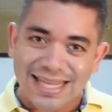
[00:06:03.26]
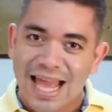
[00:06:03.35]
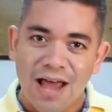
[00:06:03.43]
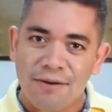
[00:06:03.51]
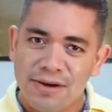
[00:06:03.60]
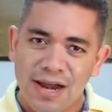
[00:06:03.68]

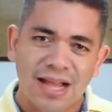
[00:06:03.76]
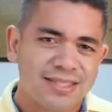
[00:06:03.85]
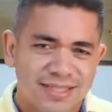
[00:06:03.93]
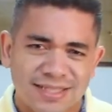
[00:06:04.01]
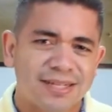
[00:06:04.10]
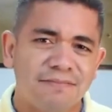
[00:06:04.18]
down, not
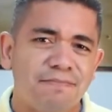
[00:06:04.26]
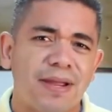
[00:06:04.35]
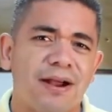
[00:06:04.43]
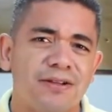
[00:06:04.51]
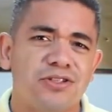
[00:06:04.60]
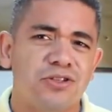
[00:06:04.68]
just
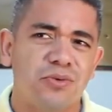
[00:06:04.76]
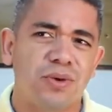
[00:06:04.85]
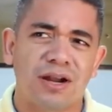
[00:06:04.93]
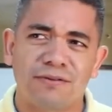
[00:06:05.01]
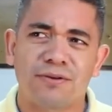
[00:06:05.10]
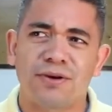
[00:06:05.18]
compared to
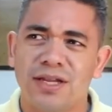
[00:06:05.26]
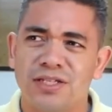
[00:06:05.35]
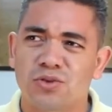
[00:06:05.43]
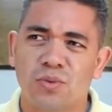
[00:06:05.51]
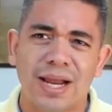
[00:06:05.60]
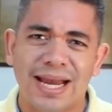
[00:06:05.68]
whatever
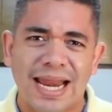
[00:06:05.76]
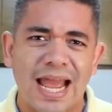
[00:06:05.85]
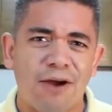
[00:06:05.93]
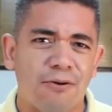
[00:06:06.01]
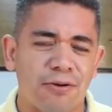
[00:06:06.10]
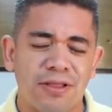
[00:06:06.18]
is right
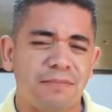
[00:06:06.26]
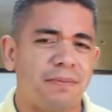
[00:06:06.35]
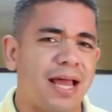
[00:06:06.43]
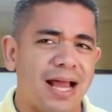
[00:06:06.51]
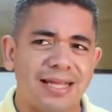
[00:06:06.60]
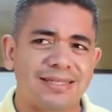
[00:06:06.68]
now or in the
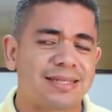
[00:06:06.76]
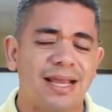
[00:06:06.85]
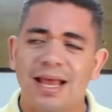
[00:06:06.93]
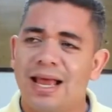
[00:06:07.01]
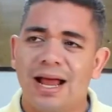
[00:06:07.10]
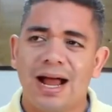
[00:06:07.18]
past.
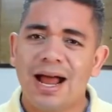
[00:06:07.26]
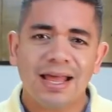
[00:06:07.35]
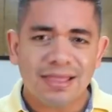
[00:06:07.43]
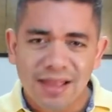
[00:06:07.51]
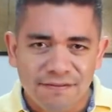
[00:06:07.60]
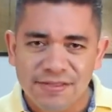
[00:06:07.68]
I
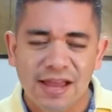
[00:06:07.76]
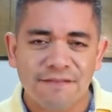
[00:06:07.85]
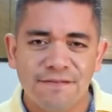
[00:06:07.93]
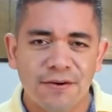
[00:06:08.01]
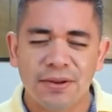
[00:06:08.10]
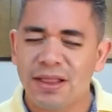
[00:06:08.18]
love
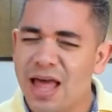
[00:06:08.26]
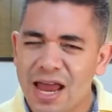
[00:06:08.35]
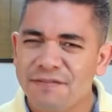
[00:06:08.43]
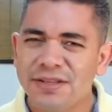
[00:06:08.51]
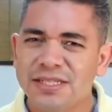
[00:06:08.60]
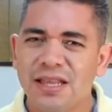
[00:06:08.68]
that phone. A lot
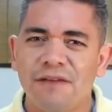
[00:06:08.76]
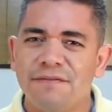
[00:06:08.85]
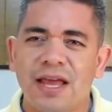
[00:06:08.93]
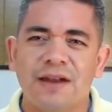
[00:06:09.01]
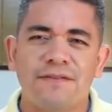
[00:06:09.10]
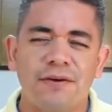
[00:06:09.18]
of us love
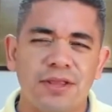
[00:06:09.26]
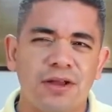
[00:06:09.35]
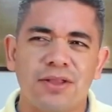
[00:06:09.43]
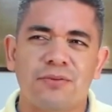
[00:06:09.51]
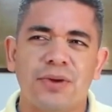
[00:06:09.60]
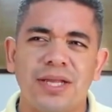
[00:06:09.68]
that phone. The
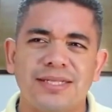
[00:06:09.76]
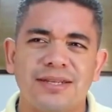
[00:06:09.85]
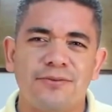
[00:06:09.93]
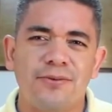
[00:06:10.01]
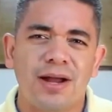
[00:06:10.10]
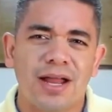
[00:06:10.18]
only
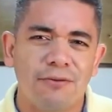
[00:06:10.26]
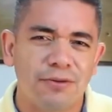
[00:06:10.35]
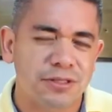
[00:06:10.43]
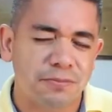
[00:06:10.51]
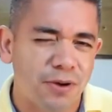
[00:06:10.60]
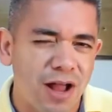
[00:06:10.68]
reason why it
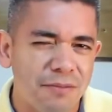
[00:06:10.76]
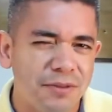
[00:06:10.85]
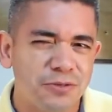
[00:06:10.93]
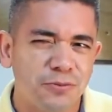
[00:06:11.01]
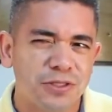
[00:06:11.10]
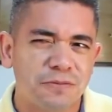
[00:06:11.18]
was a
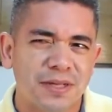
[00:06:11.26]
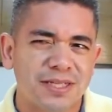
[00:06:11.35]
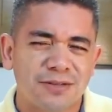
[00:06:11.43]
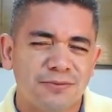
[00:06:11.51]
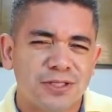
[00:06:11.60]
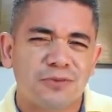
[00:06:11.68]
problem was
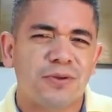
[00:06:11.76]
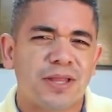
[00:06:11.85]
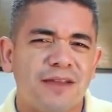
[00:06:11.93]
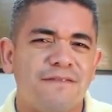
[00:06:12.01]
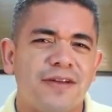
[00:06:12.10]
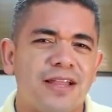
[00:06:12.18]
because it wasn't
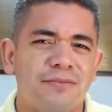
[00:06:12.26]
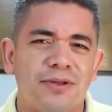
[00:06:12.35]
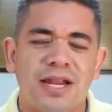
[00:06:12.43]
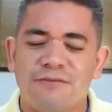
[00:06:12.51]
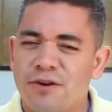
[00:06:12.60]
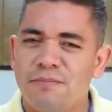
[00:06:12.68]
really available
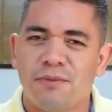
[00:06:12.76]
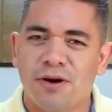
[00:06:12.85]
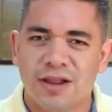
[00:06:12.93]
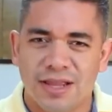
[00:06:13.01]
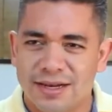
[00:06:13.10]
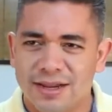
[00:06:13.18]
in every
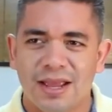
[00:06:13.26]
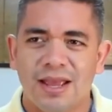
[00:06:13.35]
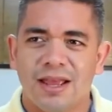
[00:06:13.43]
market.